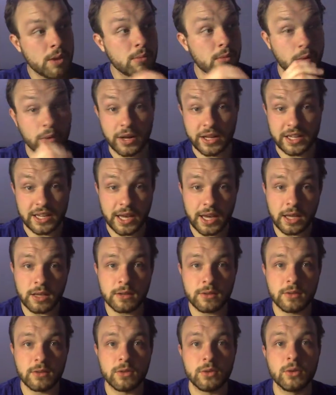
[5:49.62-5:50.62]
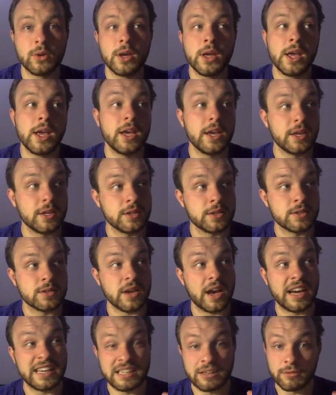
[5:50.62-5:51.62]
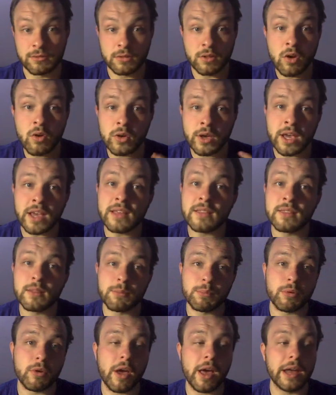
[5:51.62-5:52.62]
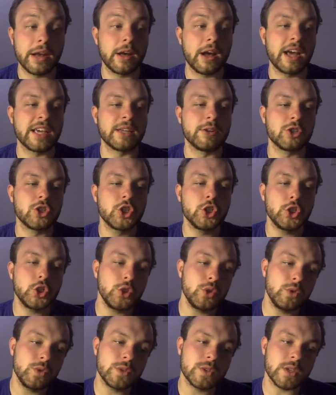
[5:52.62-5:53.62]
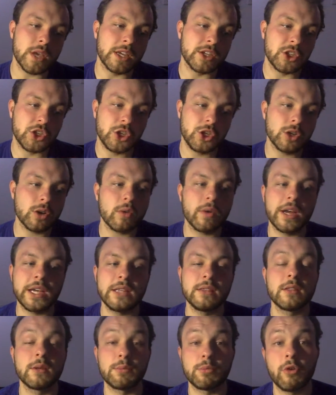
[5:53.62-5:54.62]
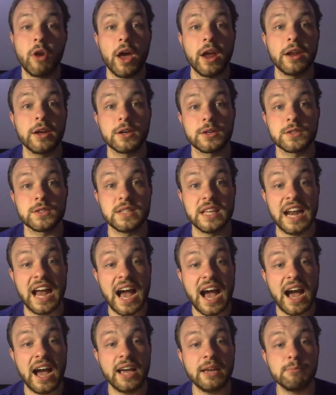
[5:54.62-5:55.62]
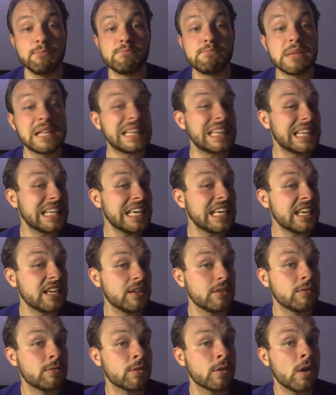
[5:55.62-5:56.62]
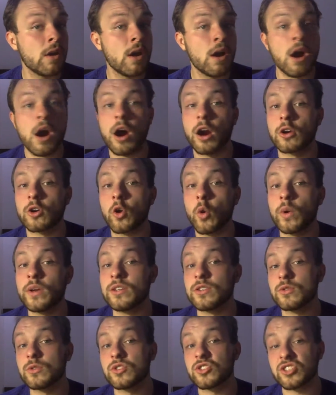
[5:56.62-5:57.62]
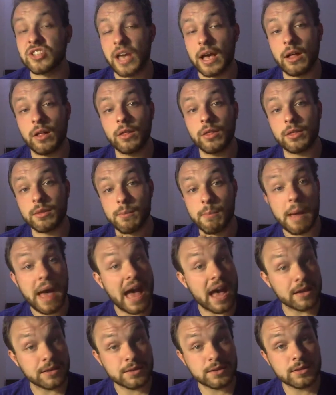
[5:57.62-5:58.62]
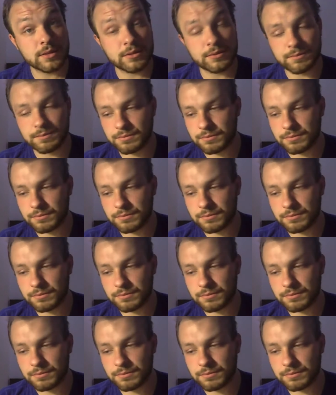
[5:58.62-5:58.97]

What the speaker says: But what I can do is I can locate the product, I can choose and curate the products that I believe are going to sell the best